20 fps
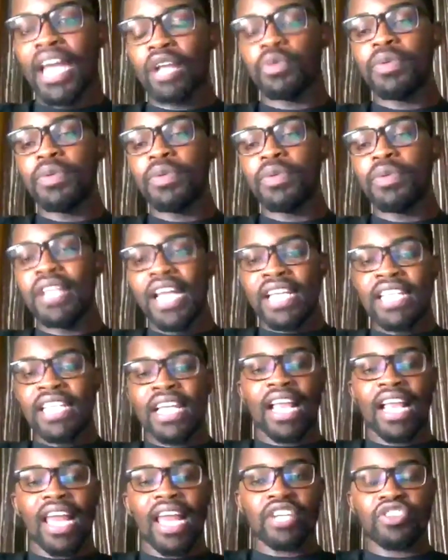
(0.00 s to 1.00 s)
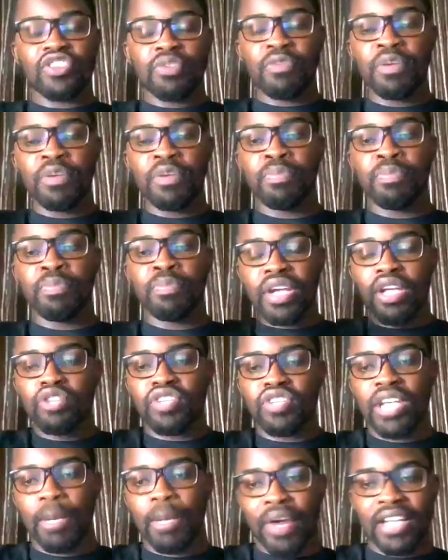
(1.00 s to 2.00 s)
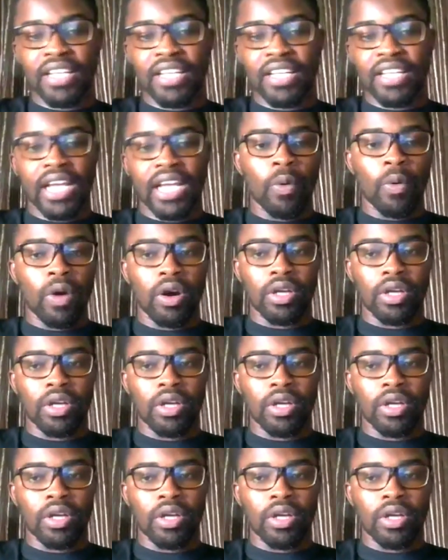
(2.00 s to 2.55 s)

we learn in classroom, we bring it to the practical world.